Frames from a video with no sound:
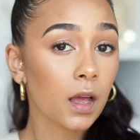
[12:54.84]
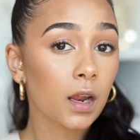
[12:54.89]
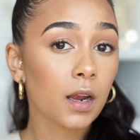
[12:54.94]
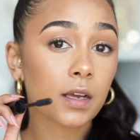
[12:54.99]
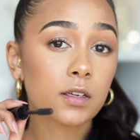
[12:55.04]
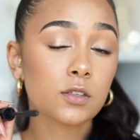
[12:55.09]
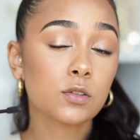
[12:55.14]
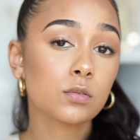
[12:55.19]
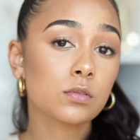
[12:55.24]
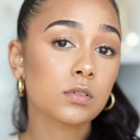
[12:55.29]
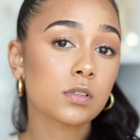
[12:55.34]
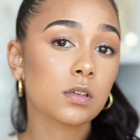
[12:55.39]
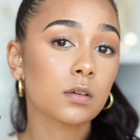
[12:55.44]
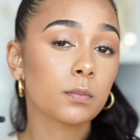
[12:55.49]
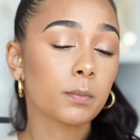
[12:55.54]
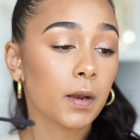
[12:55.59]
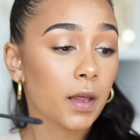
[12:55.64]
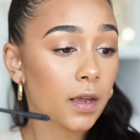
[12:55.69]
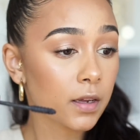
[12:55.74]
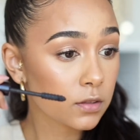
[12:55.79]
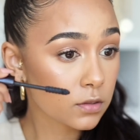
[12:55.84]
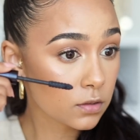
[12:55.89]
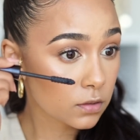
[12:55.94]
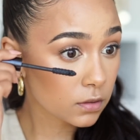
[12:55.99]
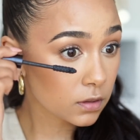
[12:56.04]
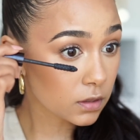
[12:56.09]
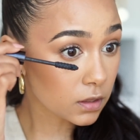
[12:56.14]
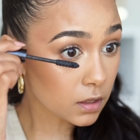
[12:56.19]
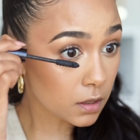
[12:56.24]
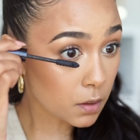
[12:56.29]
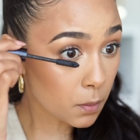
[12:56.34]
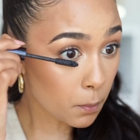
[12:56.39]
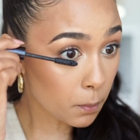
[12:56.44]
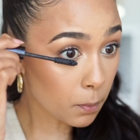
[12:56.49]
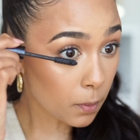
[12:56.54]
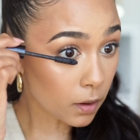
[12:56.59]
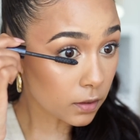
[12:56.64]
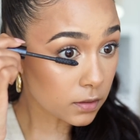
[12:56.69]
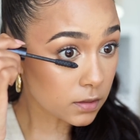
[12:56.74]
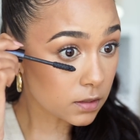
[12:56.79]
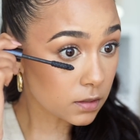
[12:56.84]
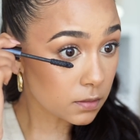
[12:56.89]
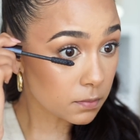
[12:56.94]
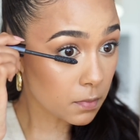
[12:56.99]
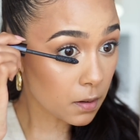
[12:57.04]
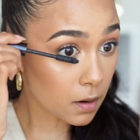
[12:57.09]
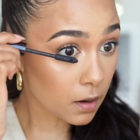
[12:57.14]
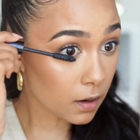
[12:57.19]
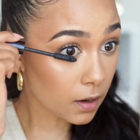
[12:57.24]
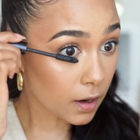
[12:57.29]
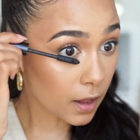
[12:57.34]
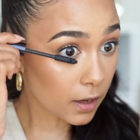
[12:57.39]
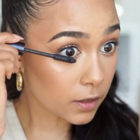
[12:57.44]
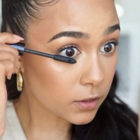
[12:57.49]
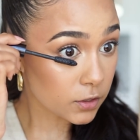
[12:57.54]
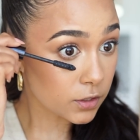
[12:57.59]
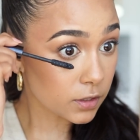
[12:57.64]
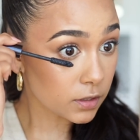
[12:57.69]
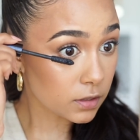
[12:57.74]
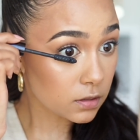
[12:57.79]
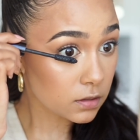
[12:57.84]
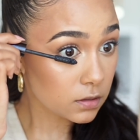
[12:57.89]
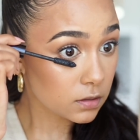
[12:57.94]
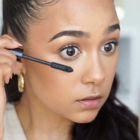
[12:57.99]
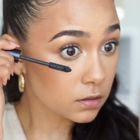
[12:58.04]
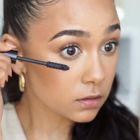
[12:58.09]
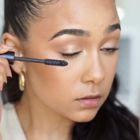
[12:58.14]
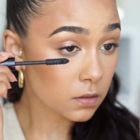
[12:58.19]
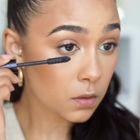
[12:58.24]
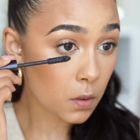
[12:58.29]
I like to also apply to the bottom lashes.